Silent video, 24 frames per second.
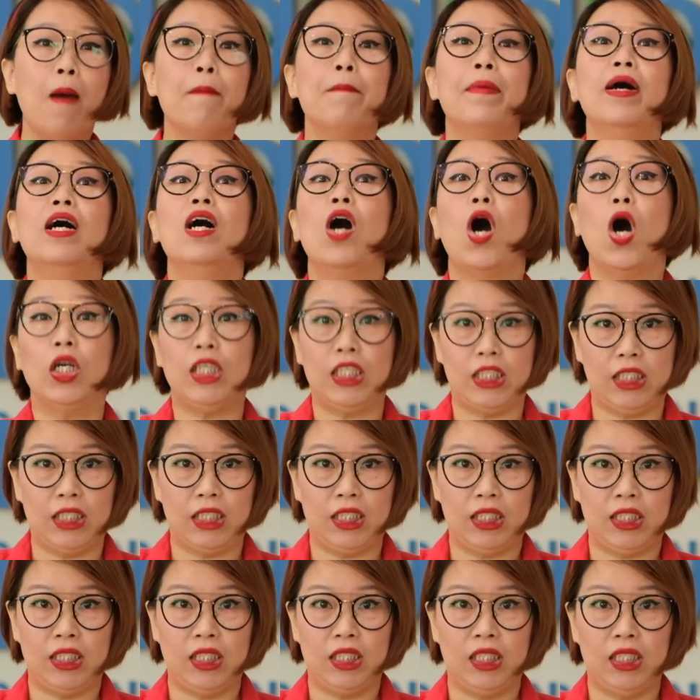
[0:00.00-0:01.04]
per order
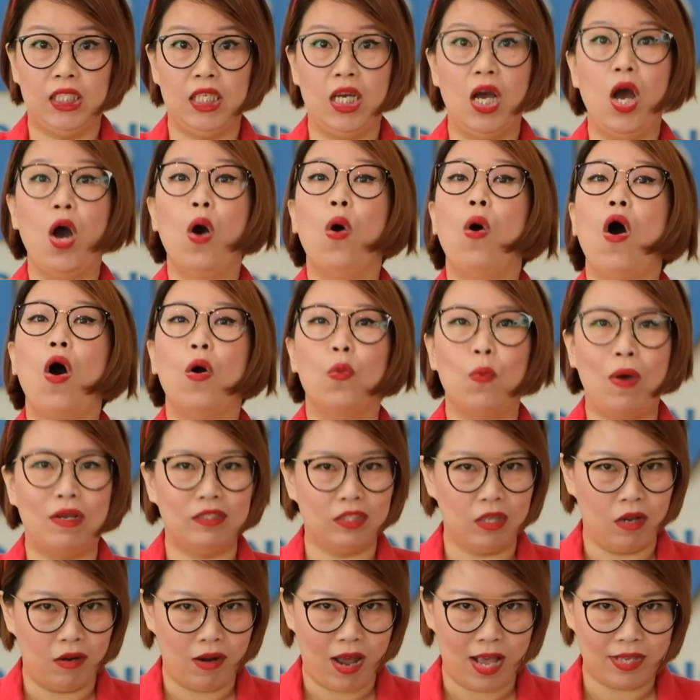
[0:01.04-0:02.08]
on
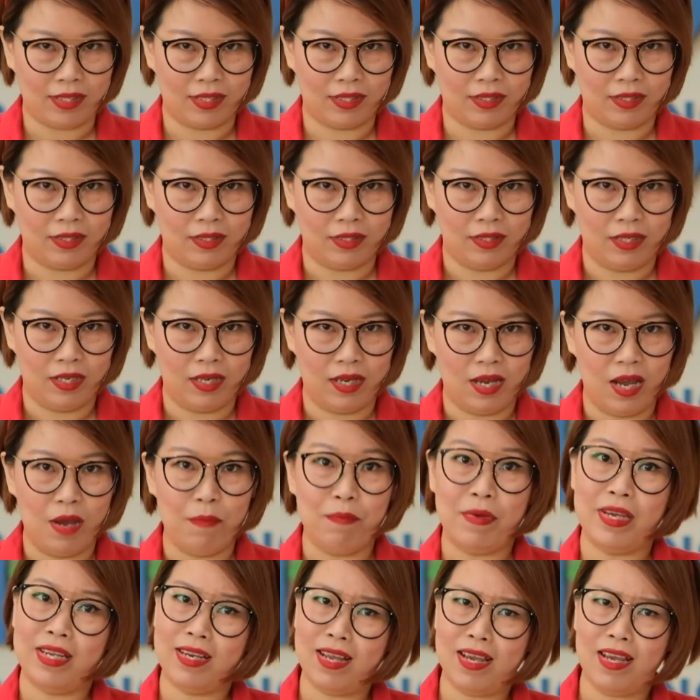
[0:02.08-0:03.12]
WhatsApp Last.
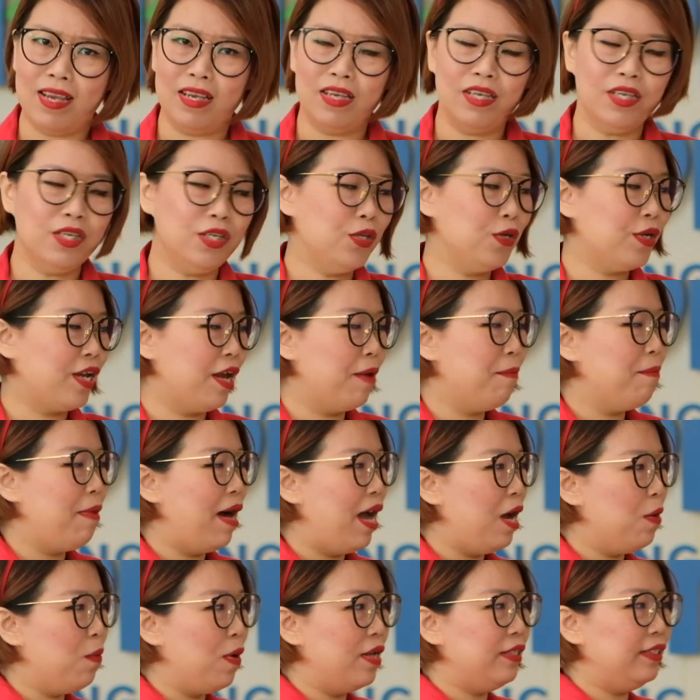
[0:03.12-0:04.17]
Meaning you can
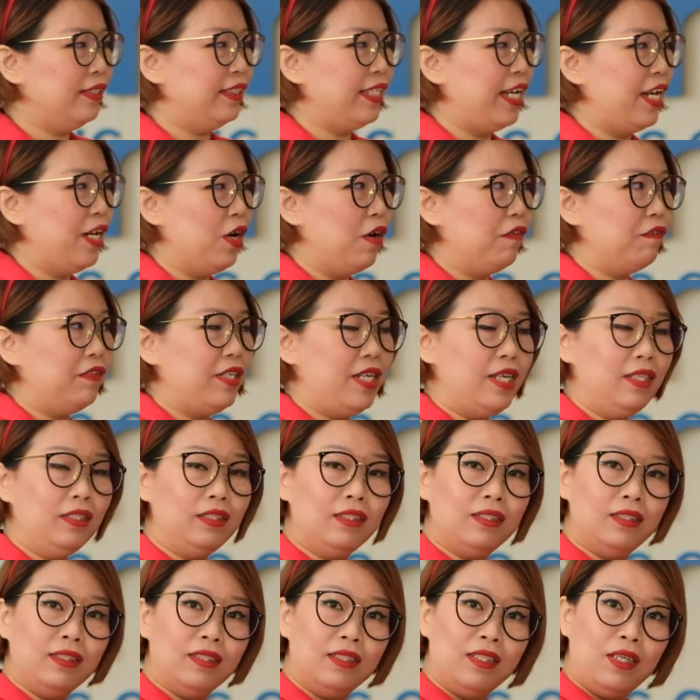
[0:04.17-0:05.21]
buy one set of
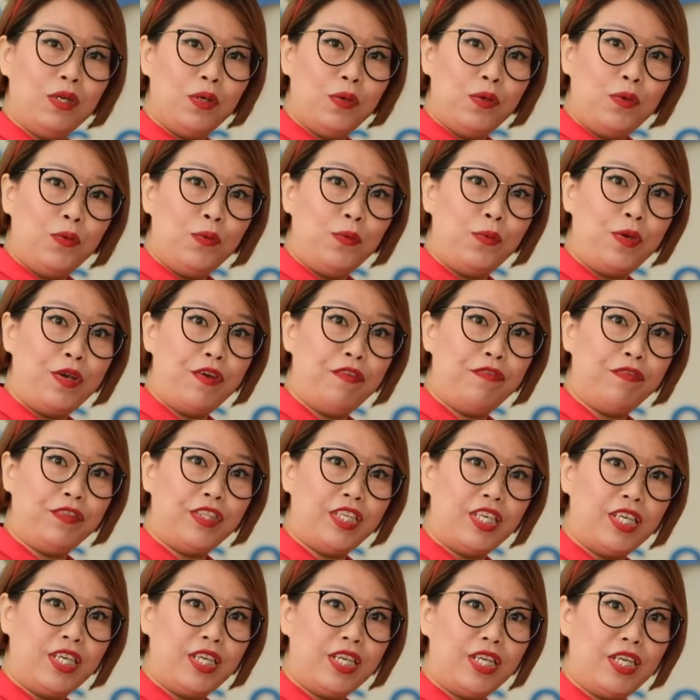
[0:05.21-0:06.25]
these with
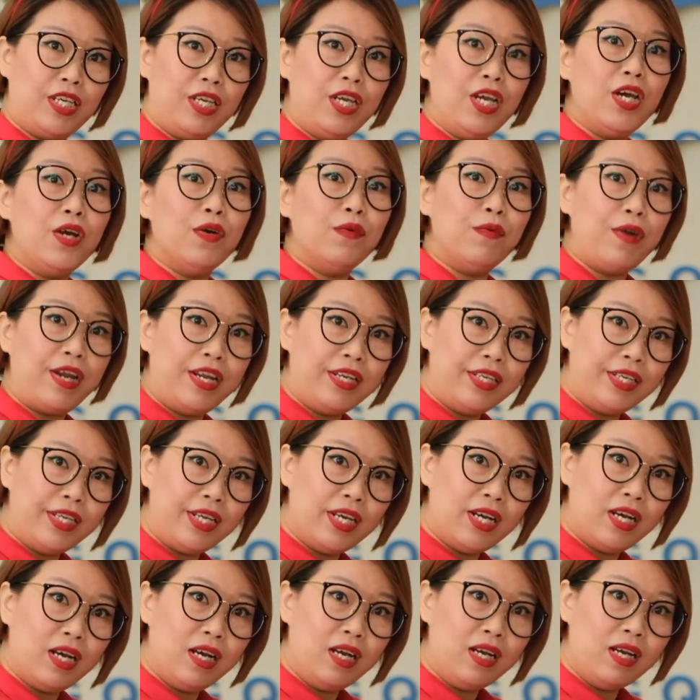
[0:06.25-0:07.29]
the
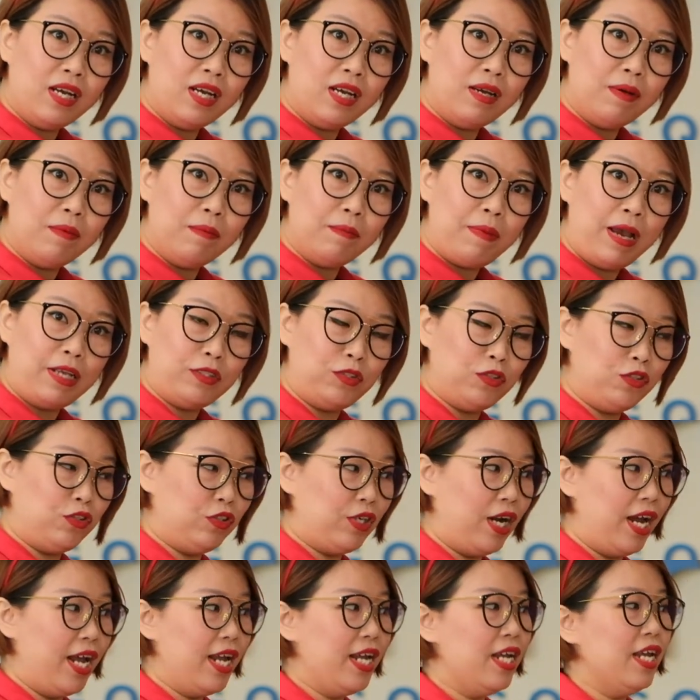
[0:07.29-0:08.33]
reindeer pet to
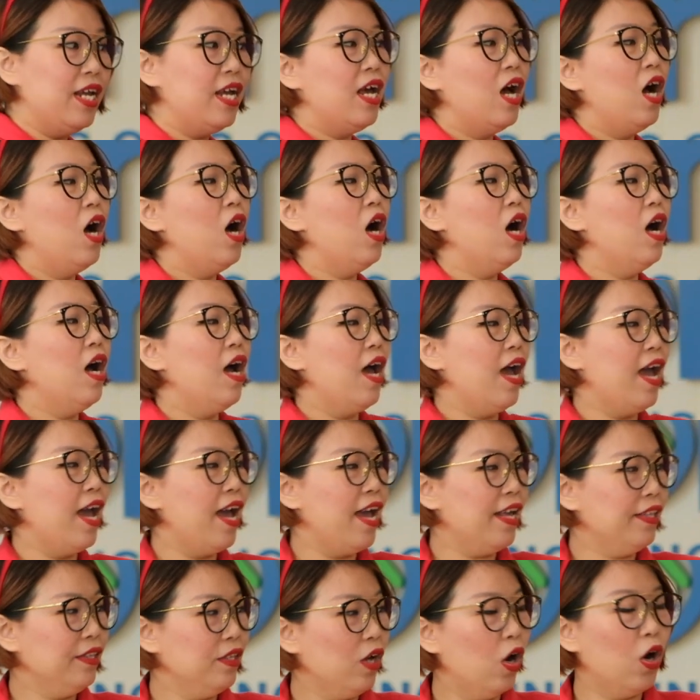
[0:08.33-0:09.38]
dry,
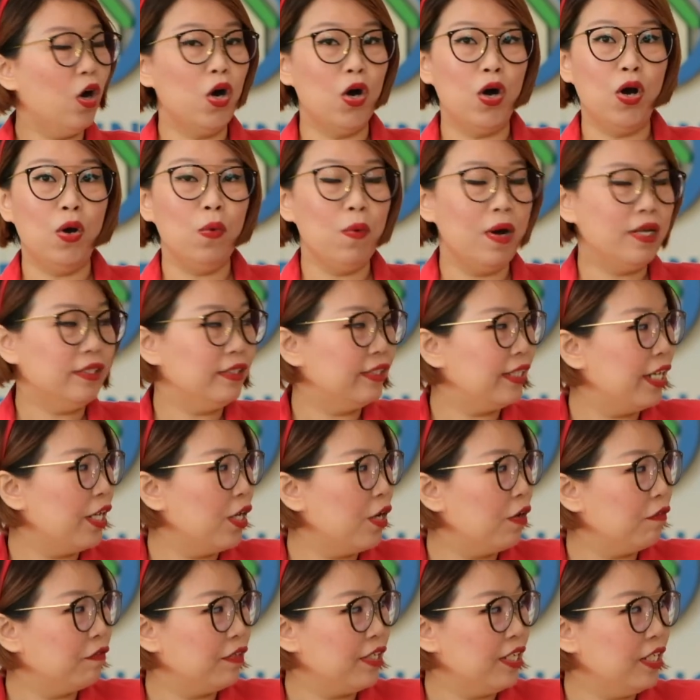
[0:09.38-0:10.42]
and or all one set
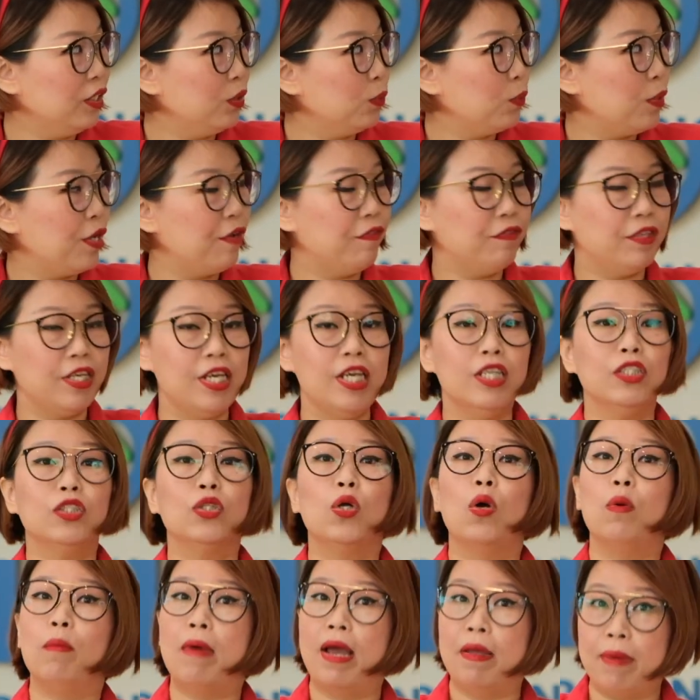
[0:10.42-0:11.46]
of these with the
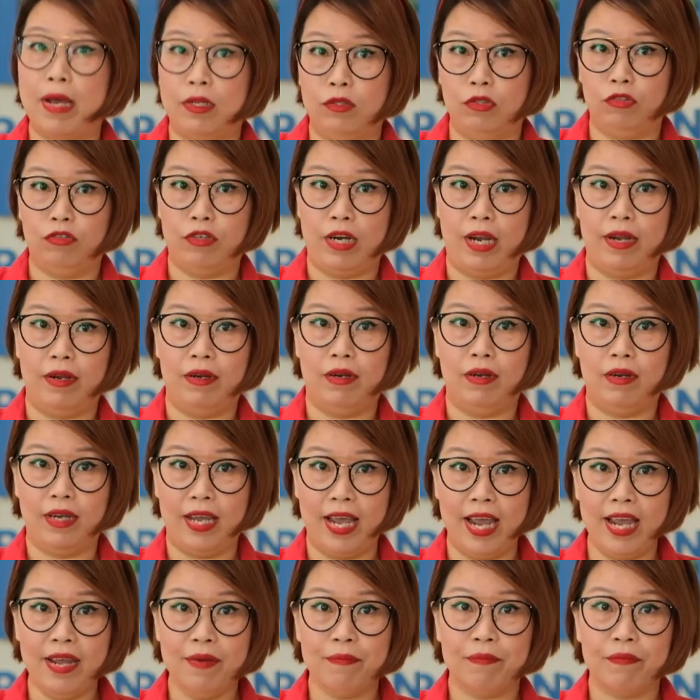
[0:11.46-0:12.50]
snowman pet to dry,
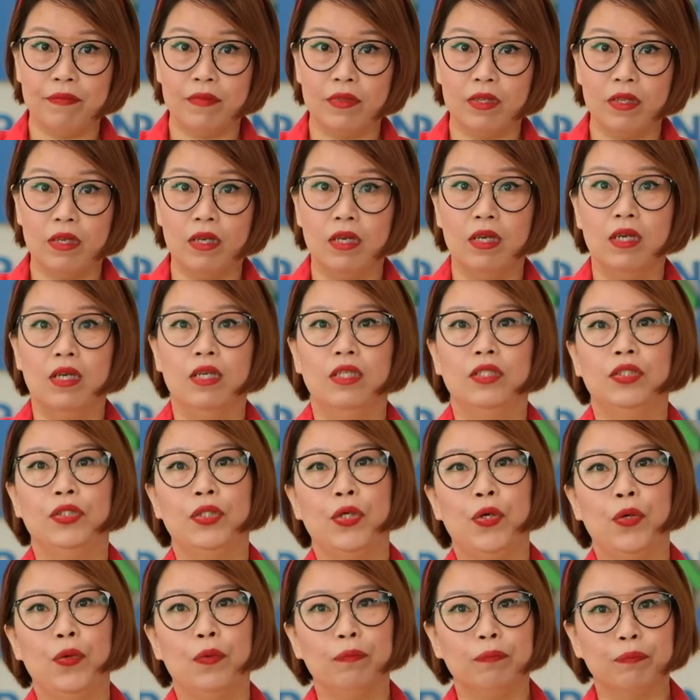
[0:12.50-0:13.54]
okay?
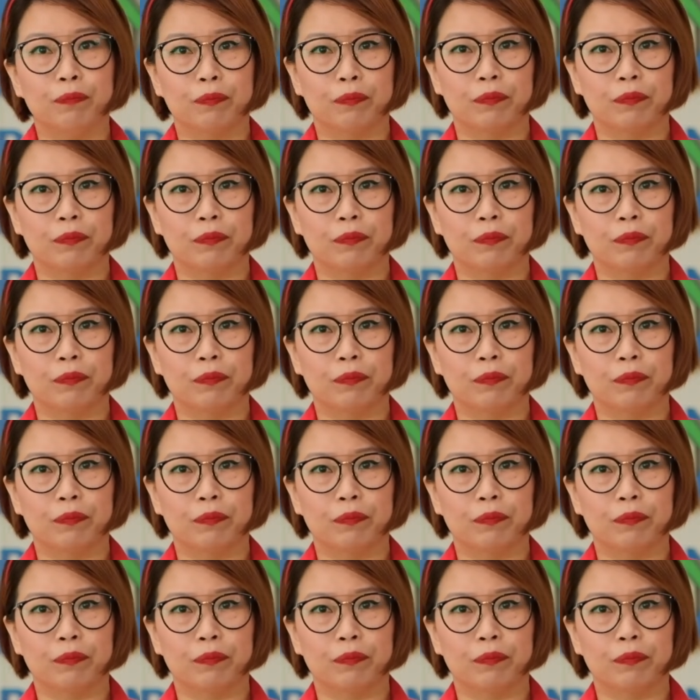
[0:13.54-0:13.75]
So,